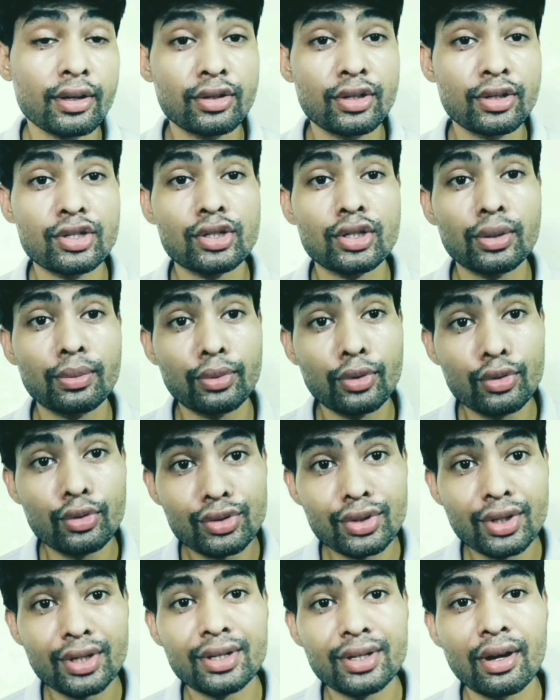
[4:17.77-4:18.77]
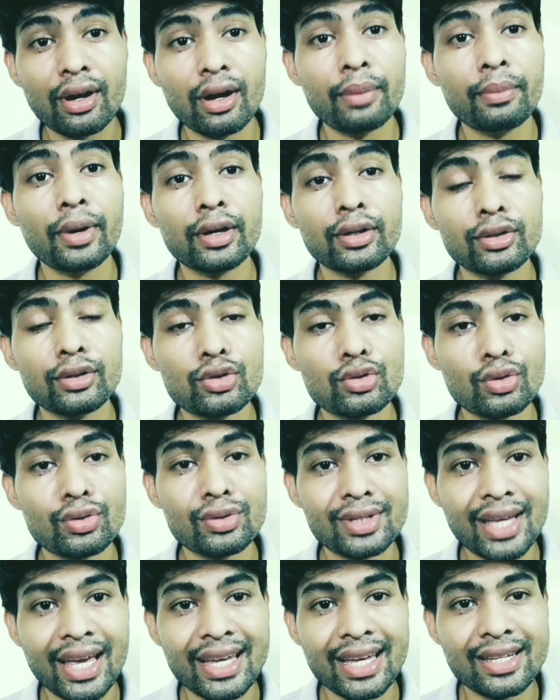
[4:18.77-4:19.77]
distributed among the
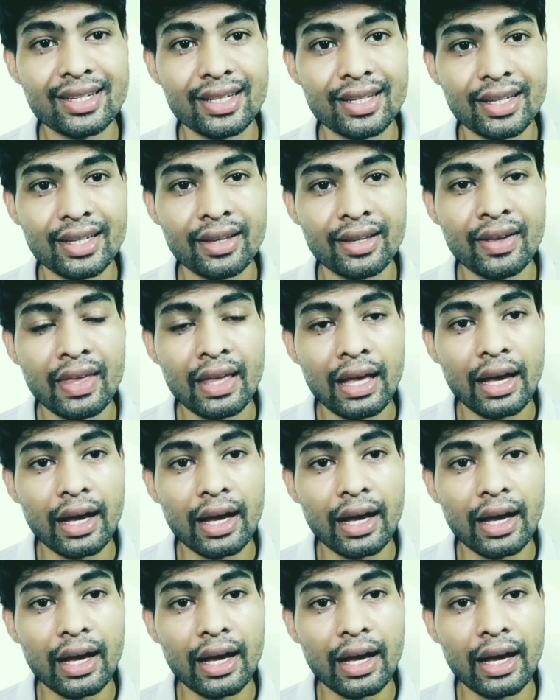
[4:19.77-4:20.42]
society